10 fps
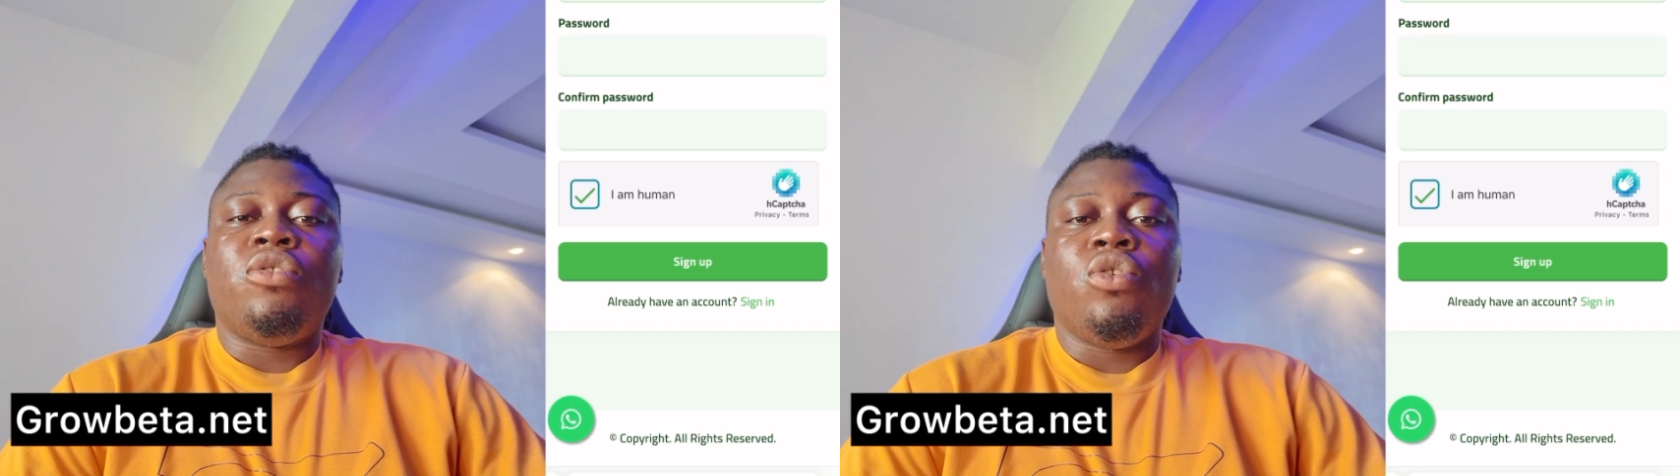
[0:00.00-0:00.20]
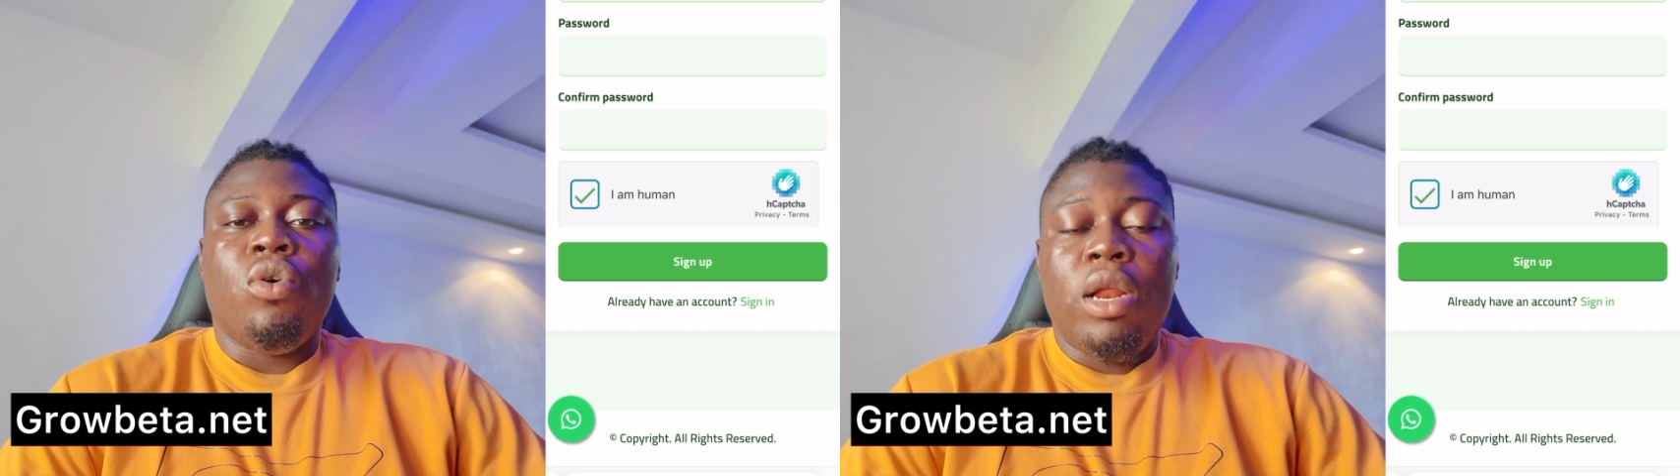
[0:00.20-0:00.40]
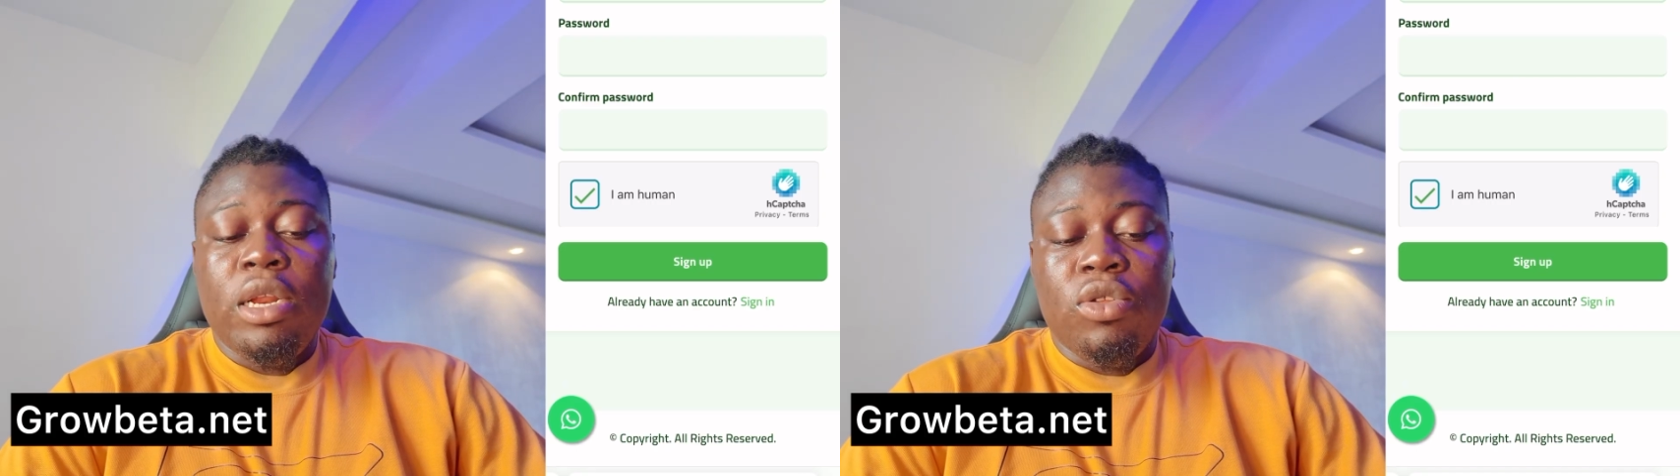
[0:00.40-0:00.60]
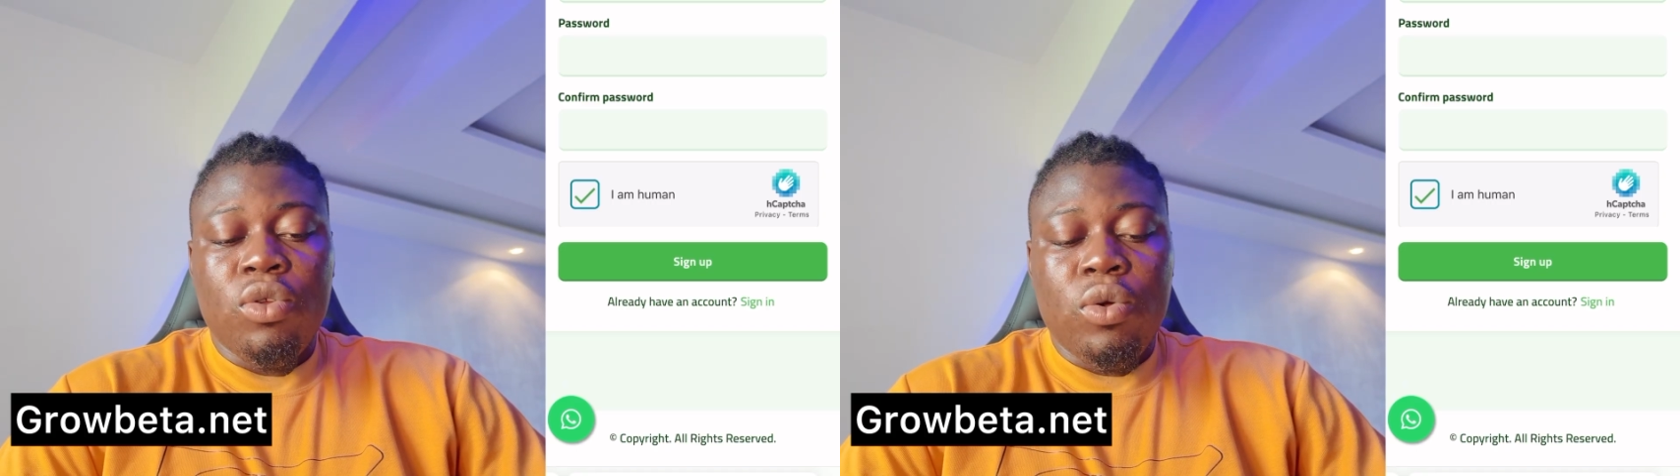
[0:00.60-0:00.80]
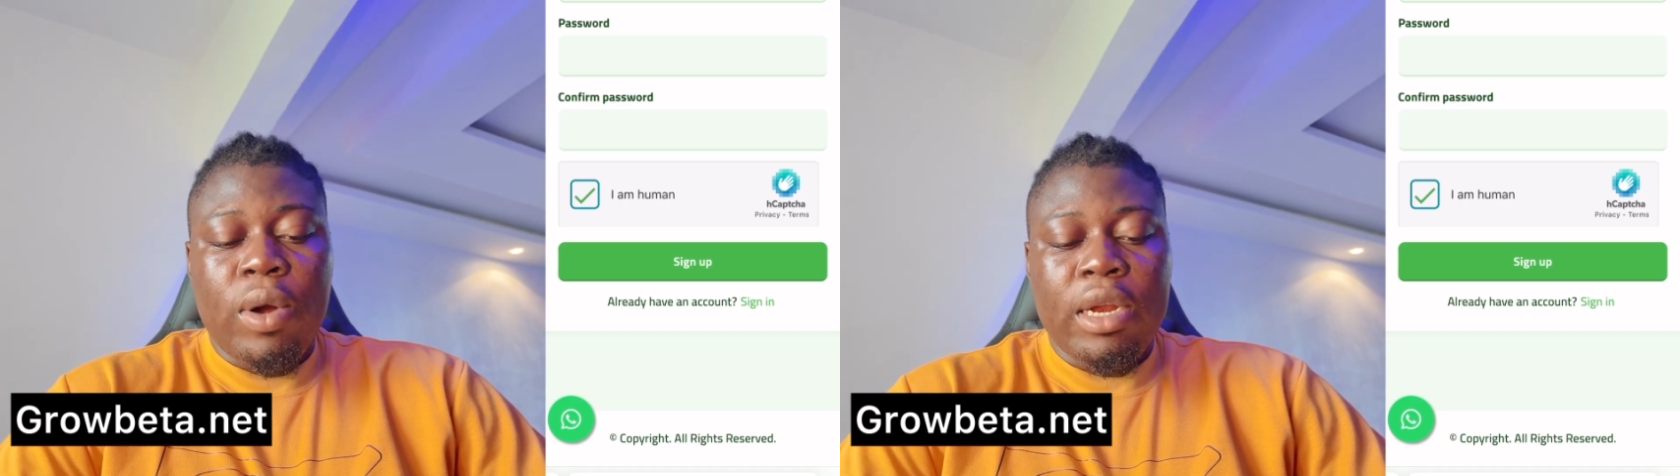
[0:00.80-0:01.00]
So all I need
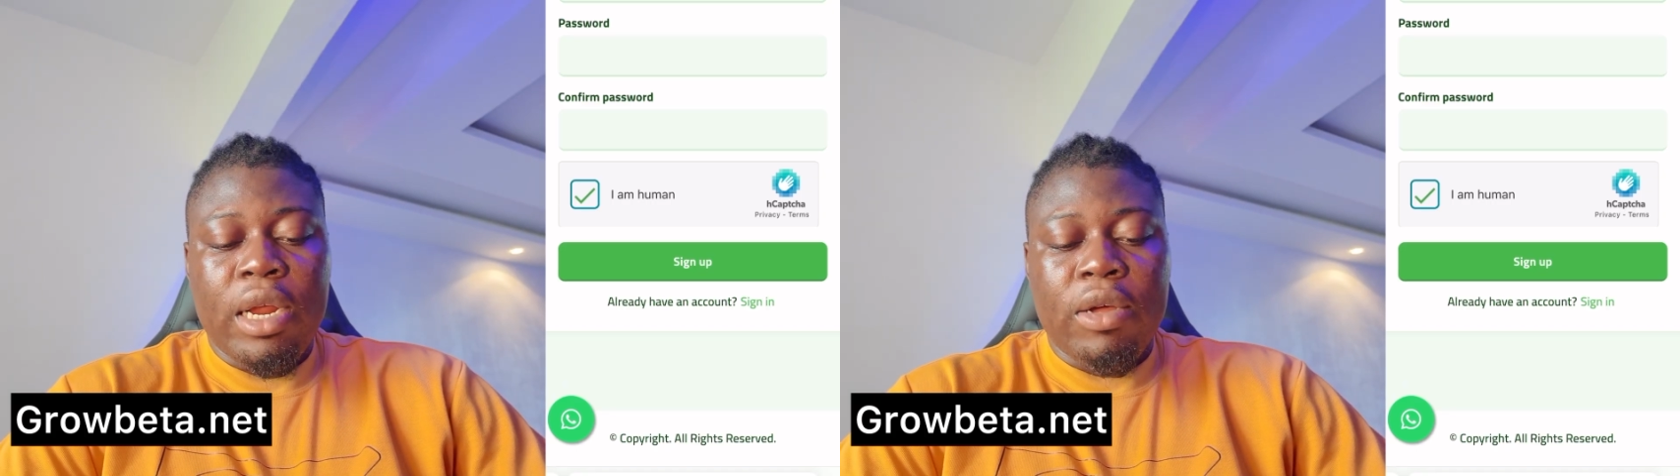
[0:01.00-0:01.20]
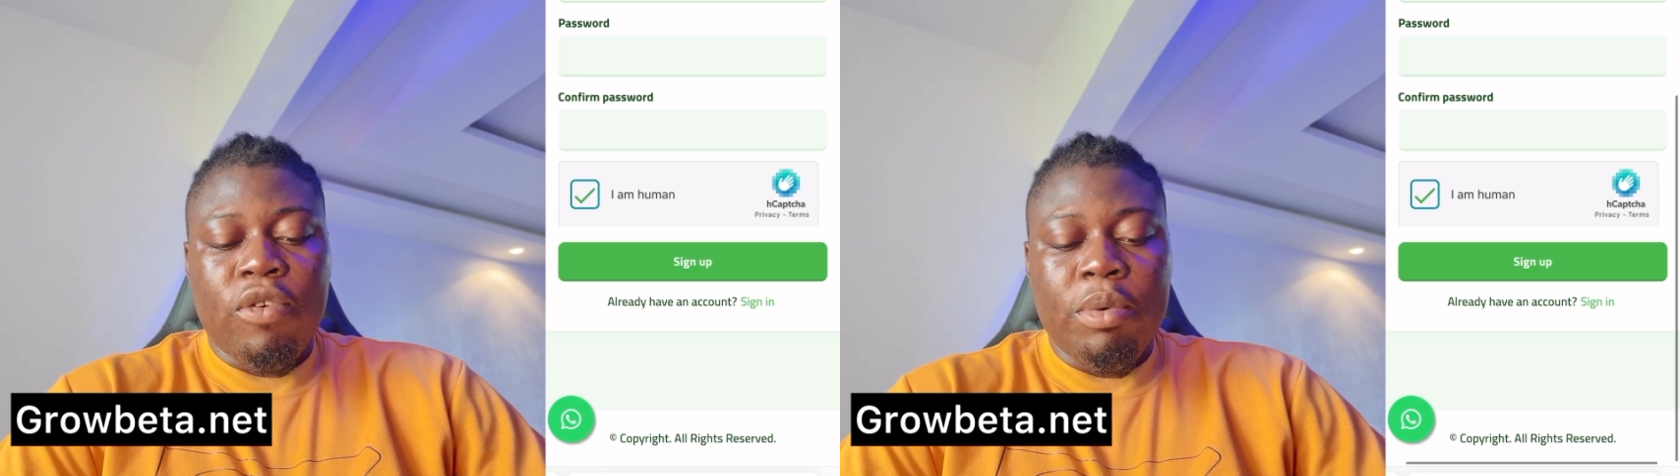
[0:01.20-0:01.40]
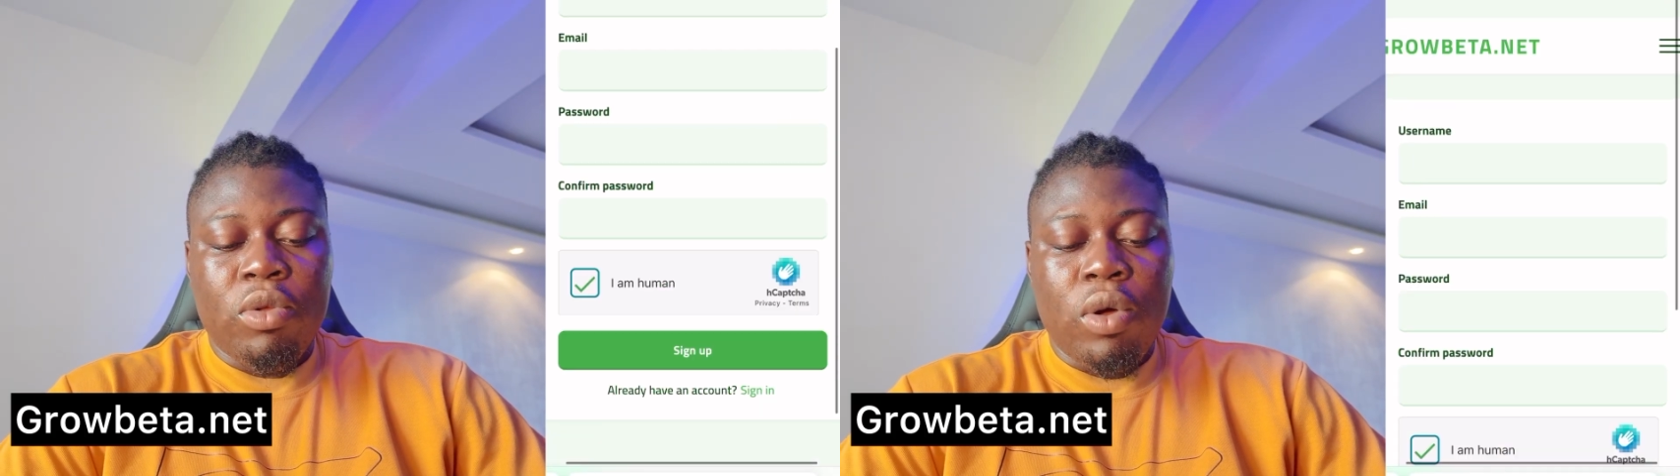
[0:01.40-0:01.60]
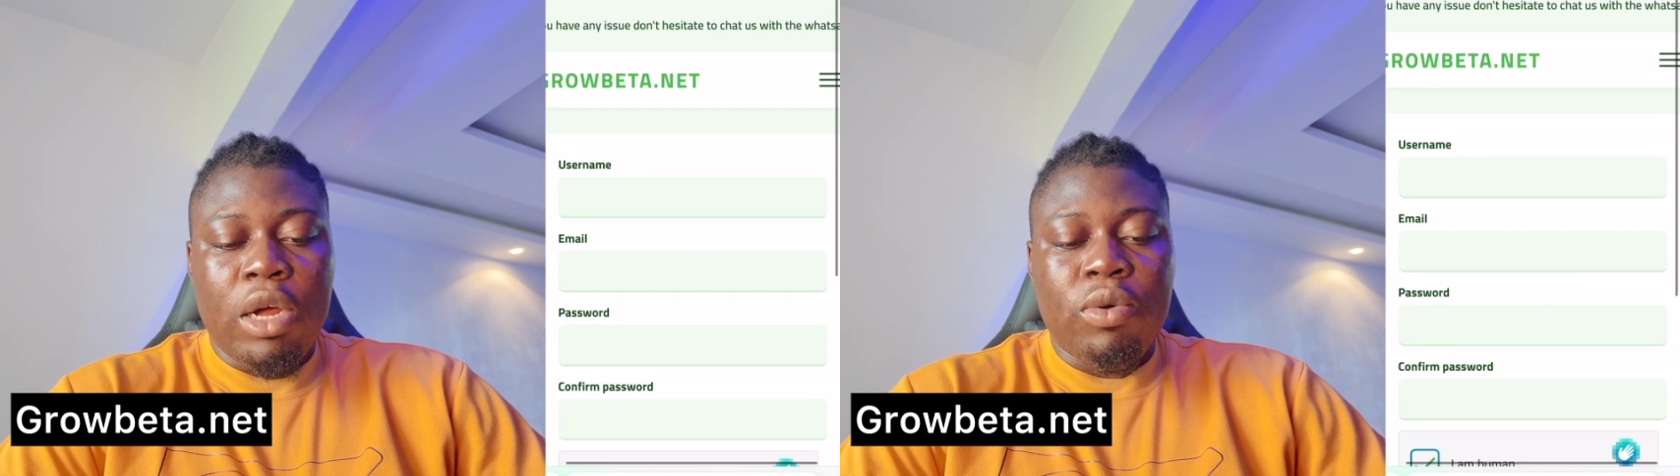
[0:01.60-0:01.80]
to do right now is for me to